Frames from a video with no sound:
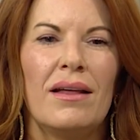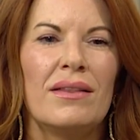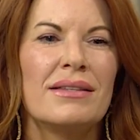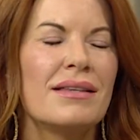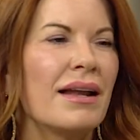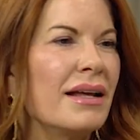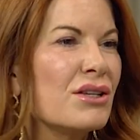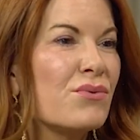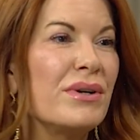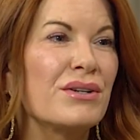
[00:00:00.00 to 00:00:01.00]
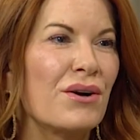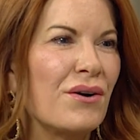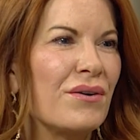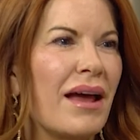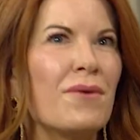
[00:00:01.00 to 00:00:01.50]
the sun has
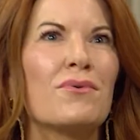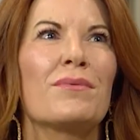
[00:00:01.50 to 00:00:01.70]
returned and we're